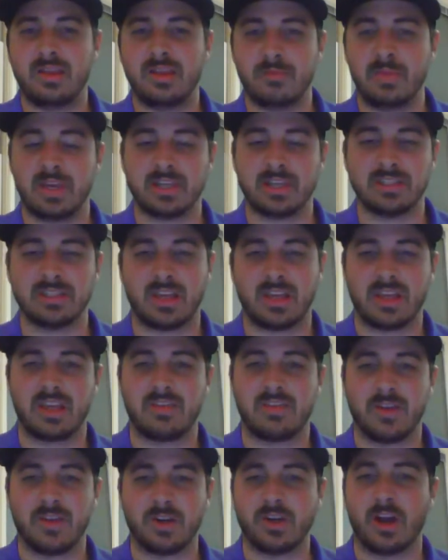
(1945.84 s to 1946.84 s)
Because I think
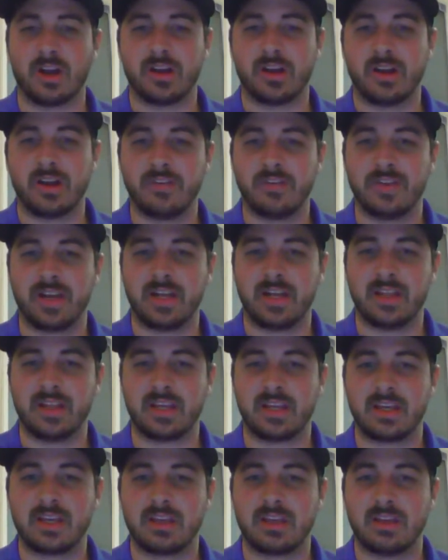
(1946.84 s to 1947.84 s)
if you're young enough, and I
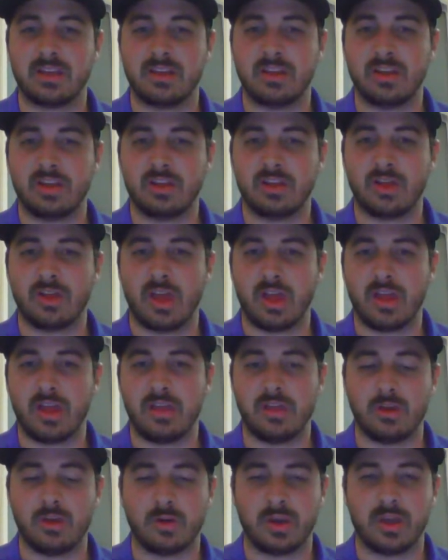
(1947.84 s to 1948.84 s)
think
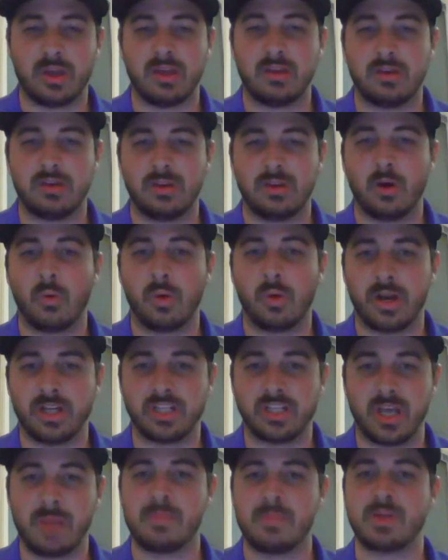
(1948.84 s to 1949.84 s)
you can, win a
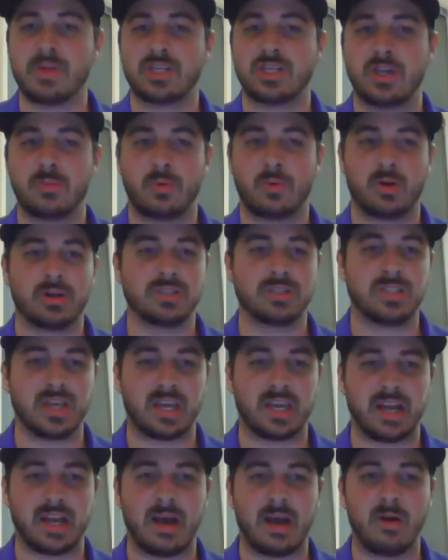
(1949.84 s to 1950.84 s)
championship or
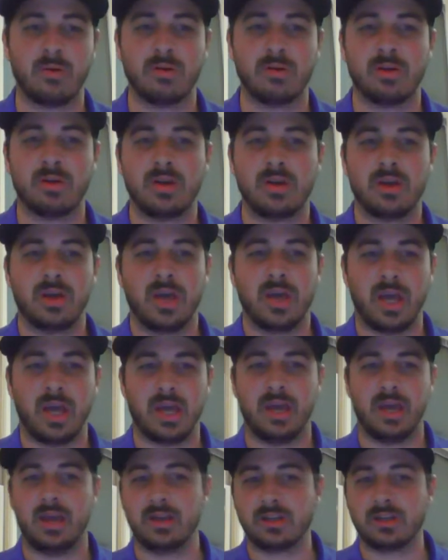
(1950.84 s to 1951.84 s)
stick it out
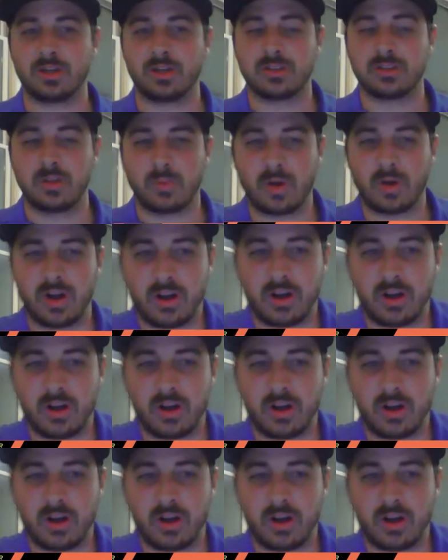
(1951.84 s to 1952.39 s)
and go somewhere